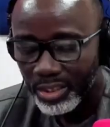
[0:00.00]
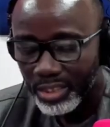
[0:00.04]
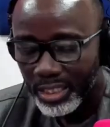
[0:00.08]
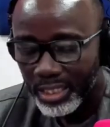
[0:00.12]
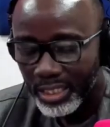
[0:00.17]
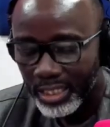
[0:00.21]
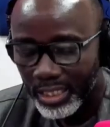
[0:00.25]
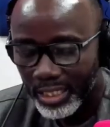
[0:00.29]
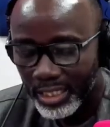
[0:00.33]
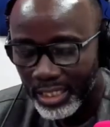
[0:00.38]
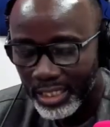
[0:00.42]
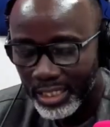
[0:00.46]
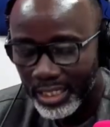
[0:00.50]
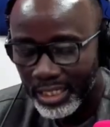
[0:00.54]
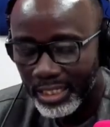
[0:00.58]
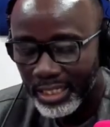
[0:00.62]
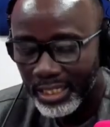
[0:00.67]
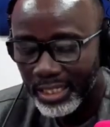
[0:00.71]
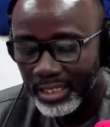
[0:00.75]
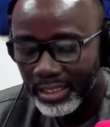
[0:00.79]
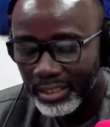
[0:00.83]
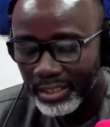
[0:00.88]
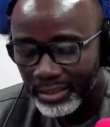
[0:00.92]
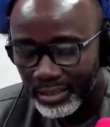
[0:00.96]

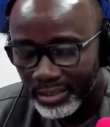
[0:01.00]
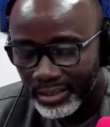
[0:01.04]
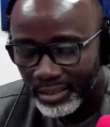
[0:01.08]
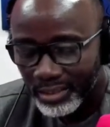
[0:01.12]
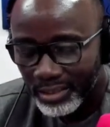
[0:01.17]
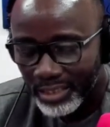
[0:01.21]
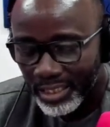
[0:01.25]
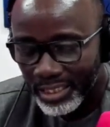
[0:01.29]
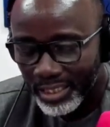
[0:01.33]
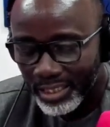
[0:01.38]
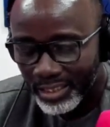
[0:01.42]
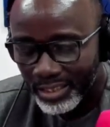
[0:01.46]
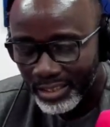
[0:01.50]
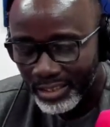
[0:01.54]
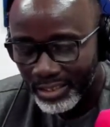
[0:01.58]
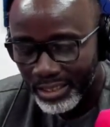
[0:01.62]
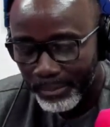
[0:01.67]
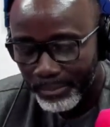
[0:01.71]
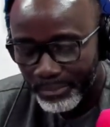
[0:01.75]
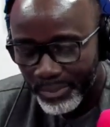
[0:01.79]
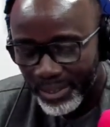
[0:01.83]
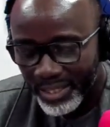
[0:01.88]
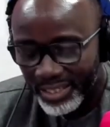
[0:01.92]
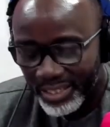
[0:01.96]
the
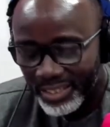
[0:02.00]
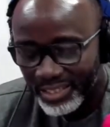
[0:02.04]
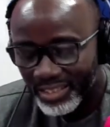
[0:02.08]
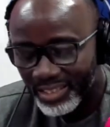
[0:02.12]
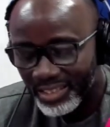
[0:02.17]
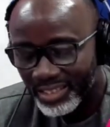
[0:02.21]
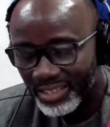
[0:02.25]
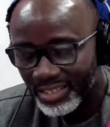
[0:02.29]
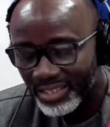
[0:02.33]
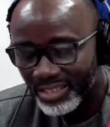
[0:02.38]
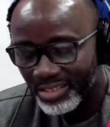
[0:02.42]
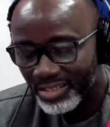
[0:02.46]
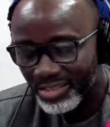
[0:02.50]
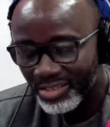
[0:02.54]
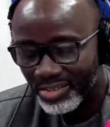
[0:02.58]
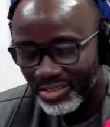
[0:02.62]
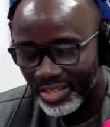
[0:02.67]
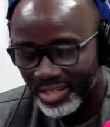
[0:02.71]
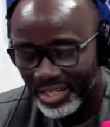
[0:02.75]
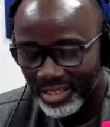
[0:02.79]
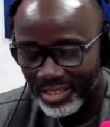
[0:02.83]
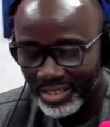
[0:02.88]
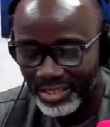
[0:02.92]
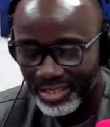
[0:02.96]
best teaching
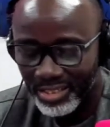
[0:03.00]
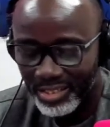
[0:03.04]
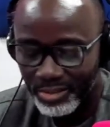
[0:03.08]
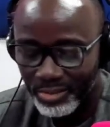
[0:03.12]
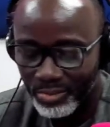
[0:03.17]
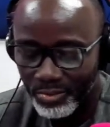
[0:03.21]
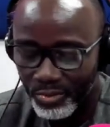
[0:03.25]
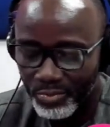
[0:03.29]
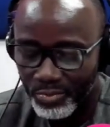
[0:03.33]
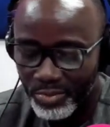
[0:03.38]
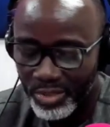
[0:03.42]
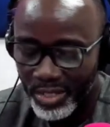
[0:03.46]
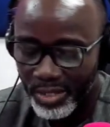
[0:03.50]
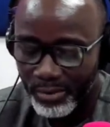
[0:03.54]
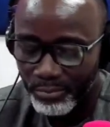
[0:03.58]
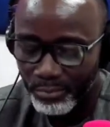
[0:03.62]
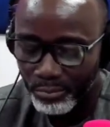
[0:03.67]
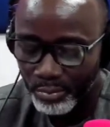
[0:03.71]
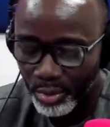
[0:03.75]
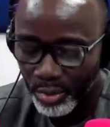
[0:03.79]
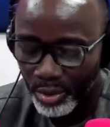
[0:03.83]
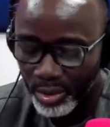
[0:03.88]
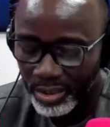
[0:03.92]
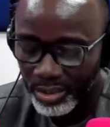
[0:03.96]
strategies could be
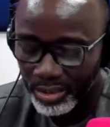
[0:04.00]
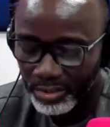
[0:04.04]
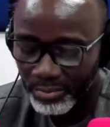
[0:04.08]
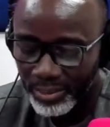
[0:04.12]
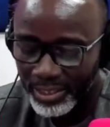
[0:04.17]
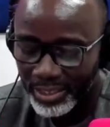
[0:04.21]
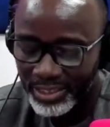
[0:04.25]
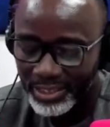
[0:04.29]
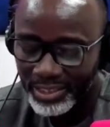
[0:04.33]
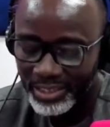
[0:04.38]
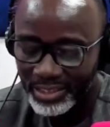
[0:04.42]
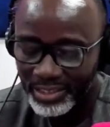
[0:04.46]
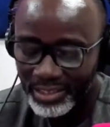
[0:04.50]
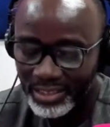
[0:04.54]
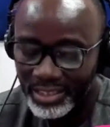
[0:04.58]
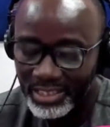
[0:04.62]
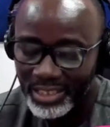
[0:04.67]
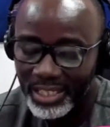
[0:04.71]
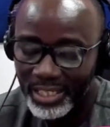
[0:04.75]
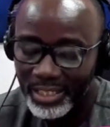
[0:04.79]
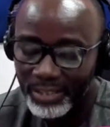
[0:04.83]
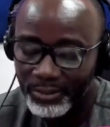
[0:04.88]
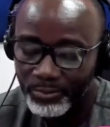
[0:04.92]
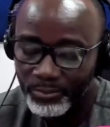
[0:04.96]
employed by the
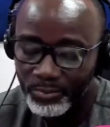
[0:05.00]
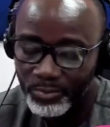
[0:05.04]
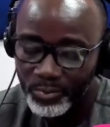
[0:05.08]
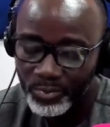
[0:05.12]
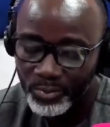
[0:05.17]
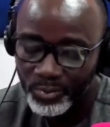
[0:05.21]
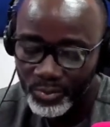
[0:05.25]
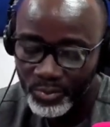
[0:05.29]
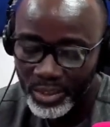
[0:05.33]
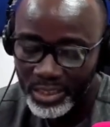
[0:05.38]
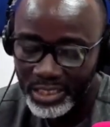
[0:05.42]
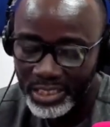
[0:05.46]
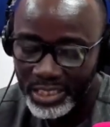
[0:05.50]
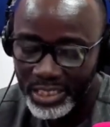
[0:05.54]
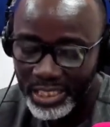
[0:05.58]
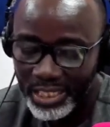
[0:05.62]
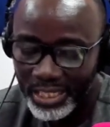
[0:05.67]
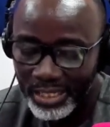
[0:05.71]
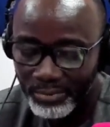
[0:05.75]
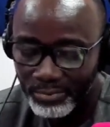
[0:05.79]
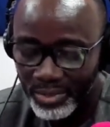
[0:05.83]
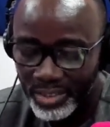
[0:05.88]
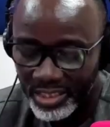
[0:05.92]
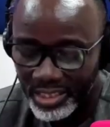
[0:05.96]
teacher when they
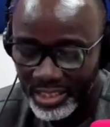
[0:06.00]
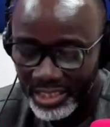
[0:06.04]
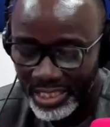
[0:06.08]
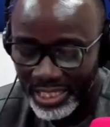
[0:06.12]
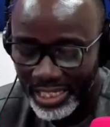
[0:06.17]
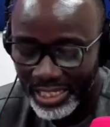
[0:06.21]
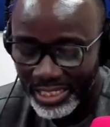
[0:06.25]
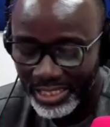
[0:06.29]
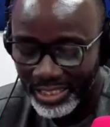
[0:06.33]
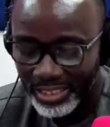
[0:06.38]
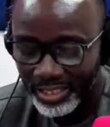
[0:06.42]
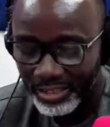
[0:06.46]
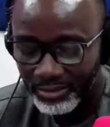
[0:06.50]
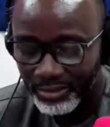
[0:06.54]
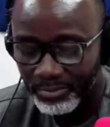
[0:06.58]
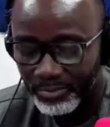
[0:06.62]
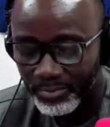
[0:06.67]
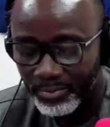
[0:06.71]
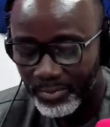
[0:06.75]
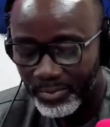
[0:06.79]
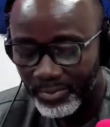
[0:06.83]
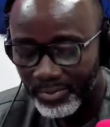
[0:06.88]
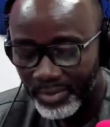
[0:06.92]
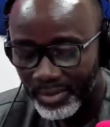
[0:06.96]
are being guided
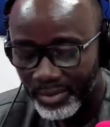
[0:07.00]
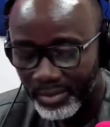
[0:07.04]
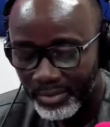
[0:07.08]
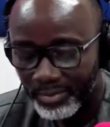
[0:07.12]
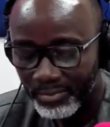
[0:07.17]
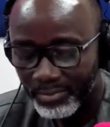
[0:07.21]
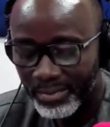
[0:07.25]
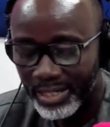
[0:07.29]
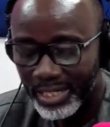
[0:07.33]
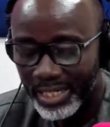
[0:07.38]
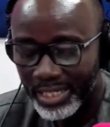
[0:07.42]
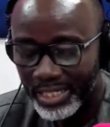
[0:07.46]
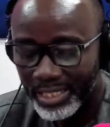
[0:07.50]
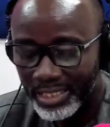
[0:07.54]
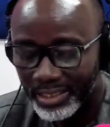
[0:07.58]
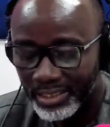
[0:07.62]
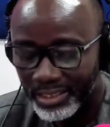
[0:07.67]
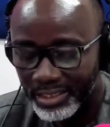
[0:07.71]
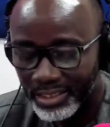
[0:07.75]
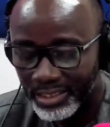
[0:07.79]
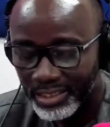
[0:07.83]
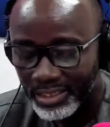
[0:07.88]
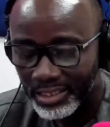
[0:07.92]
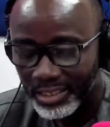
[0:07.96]
by
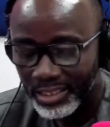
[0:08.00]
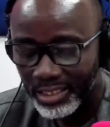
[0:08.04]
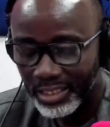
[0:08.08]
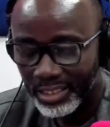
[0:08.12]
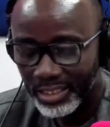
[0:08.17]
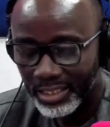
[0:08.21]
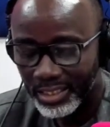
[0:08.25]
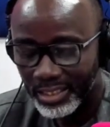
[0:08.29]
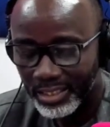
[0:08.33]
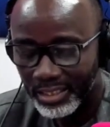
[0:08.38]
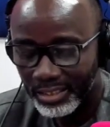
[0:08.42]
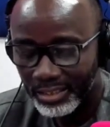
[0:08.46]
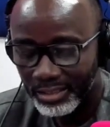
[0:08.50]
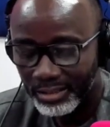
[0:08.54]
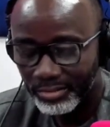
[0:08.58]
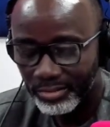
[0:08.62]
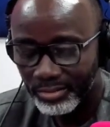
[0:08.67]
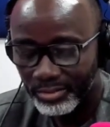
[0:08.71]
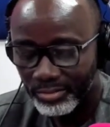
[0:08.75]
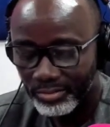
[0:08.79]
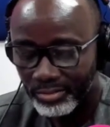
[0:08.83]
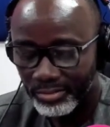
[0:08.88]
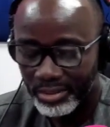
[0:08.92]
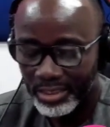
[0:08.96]

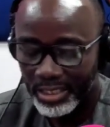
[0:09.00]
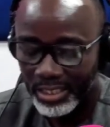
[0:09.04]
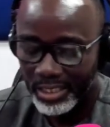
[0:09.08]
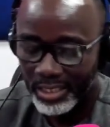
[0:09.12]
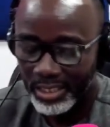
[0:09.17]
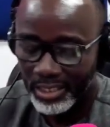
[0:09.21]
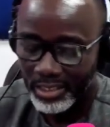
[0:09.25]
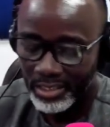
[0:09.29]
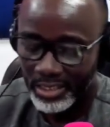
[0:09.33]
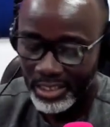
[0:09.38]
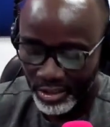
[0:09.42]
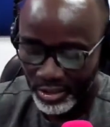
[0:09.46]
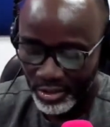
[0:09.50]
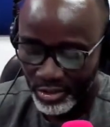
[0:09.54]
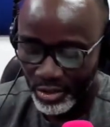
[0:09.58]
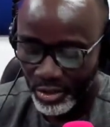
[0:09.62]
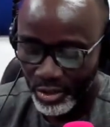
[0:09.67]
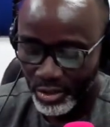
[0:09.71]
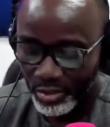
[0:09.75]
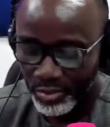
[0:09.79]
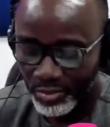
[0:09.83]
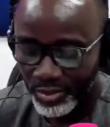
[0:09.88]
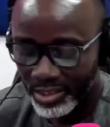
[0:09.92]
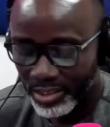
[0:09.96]
the
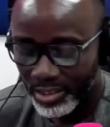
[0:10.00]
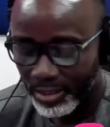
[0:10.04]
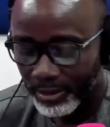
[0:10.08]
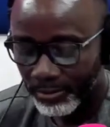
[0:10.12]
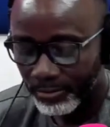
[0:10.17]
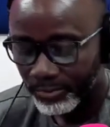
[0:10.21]
theories.